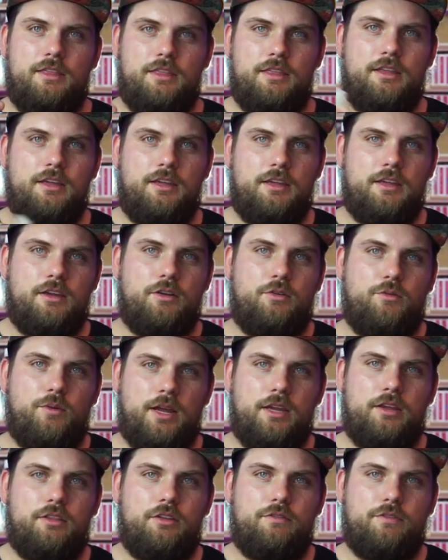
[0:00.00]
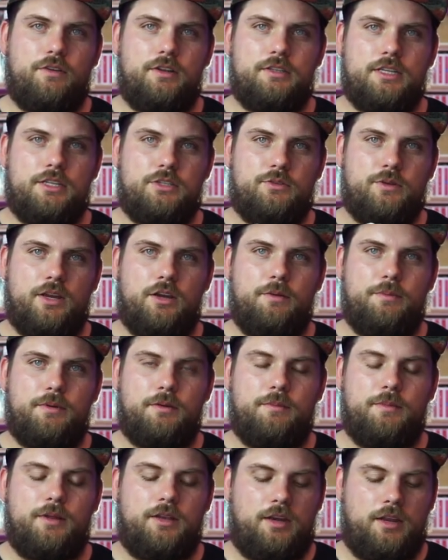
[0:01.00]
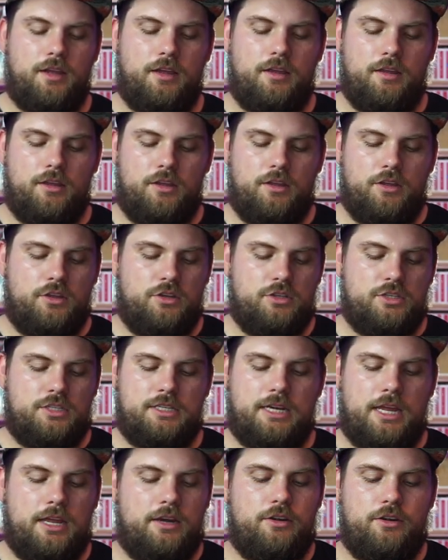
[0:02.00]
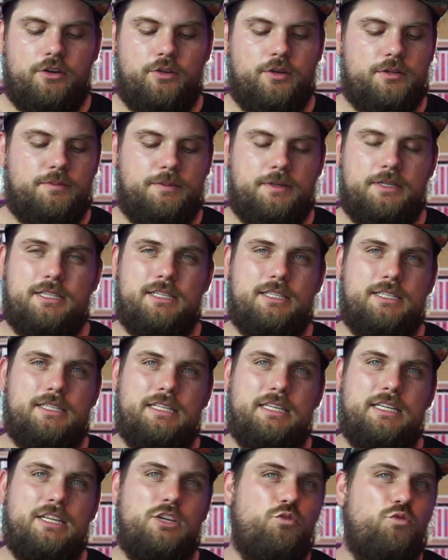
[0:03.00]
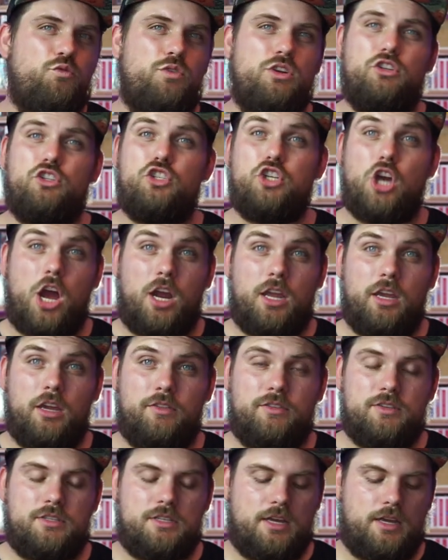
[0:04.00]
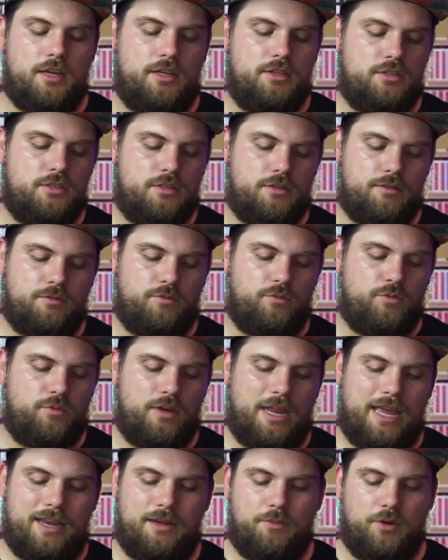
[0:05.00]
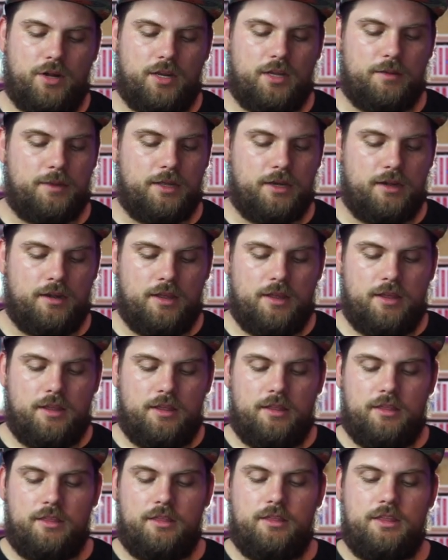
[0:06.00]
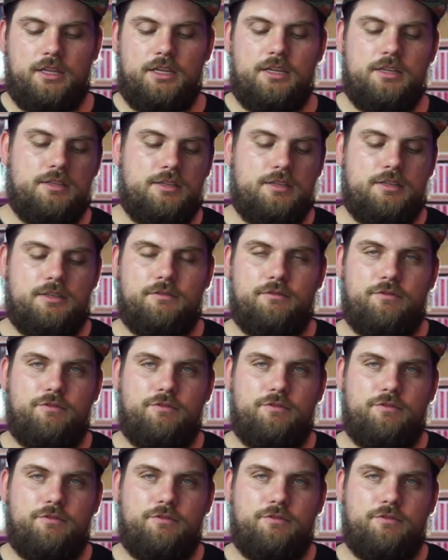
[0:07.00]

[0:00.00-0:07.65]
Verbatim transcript: the regular Fontaines when I opened on Monday, standard USPCC, real chalky on the sides, had to break them in. These